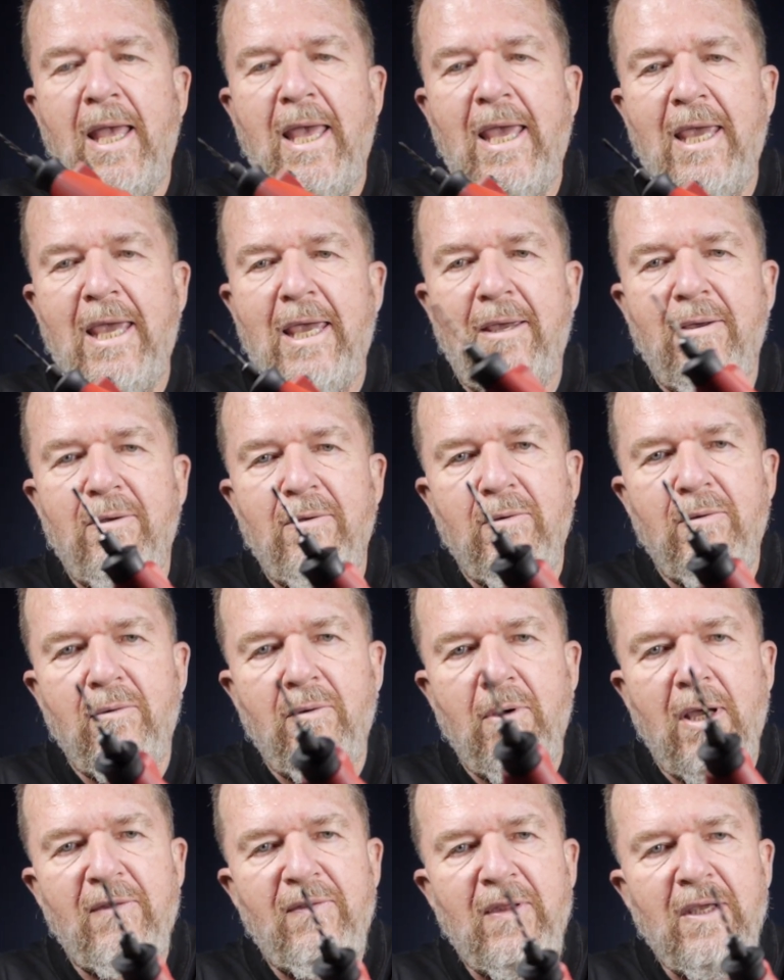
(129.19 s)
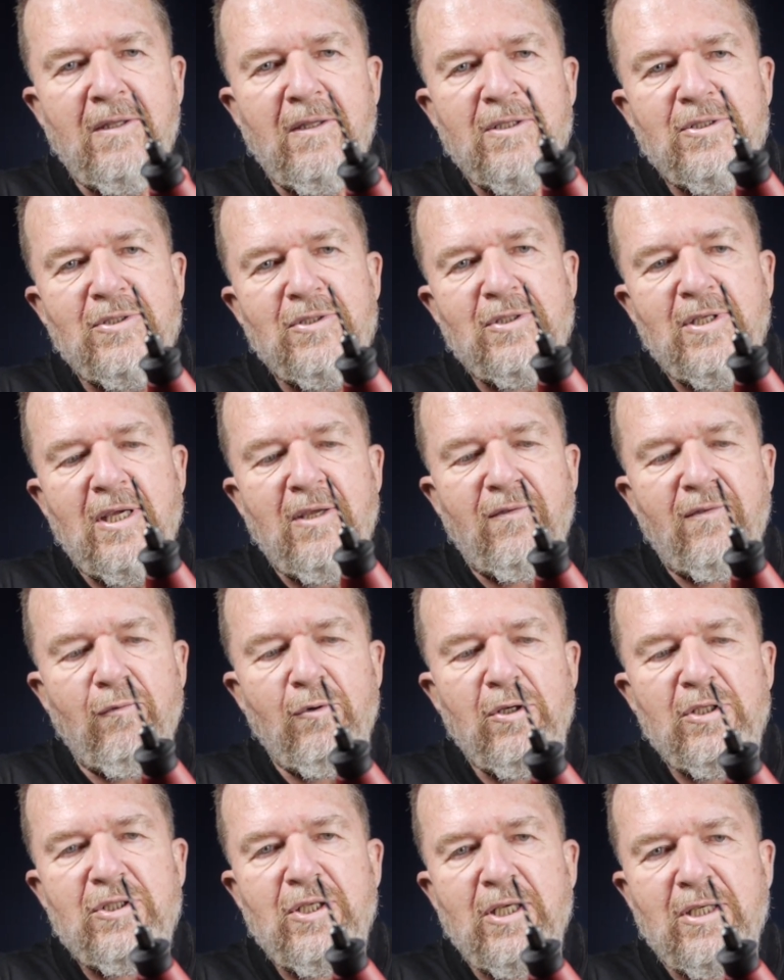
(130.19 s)
a I think this is a
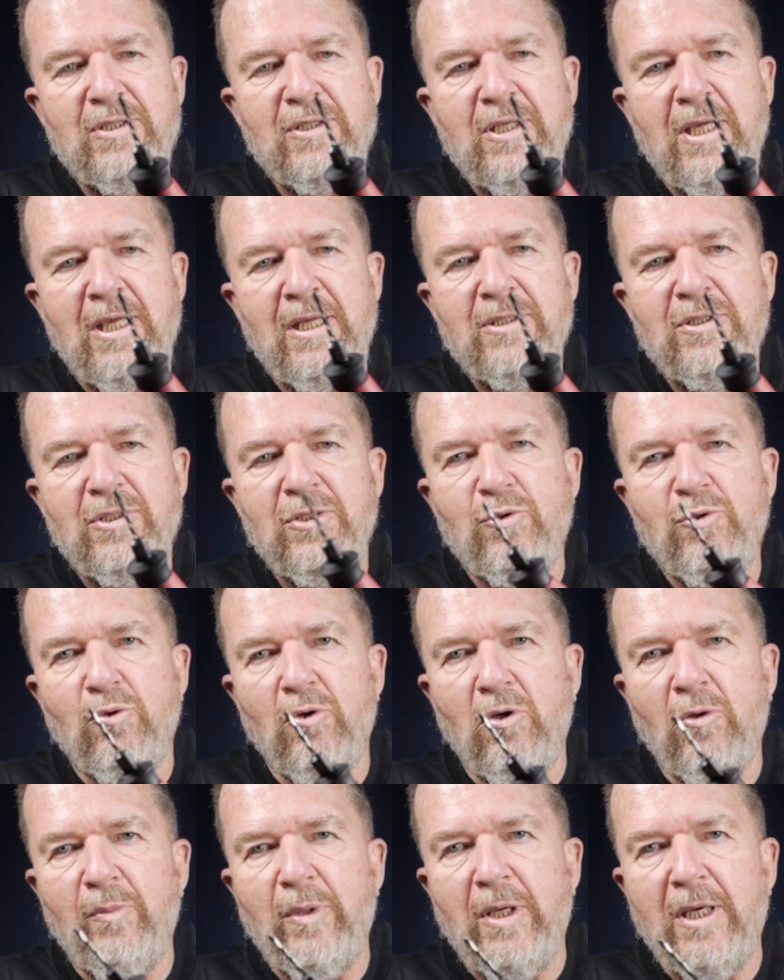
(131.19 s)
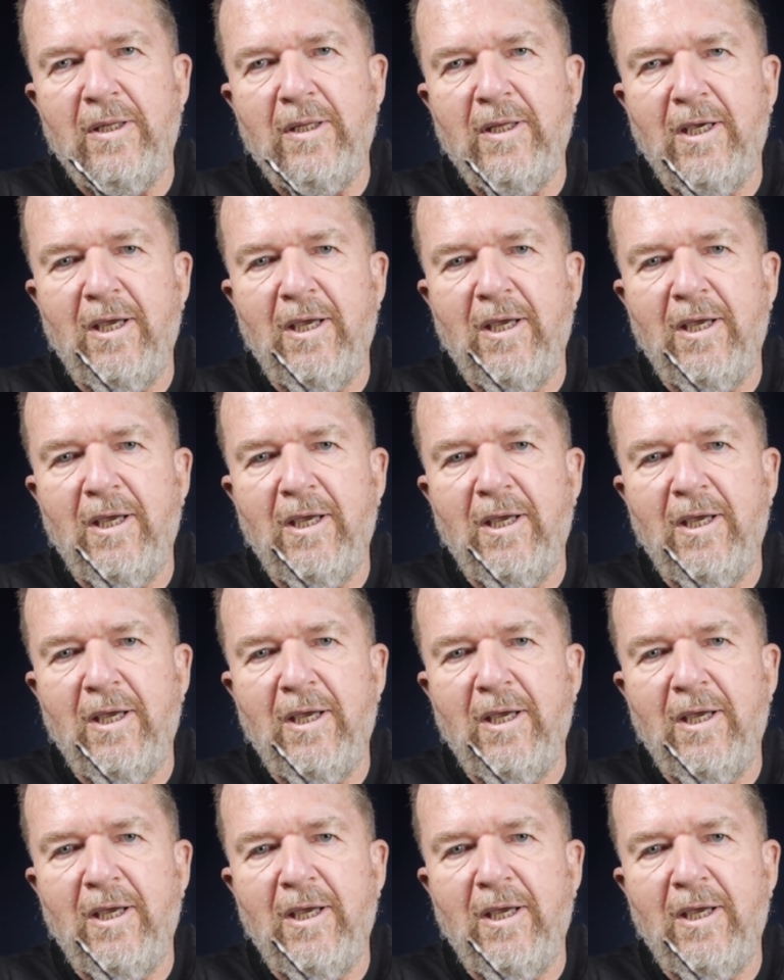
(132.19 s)
3 16 drill bit,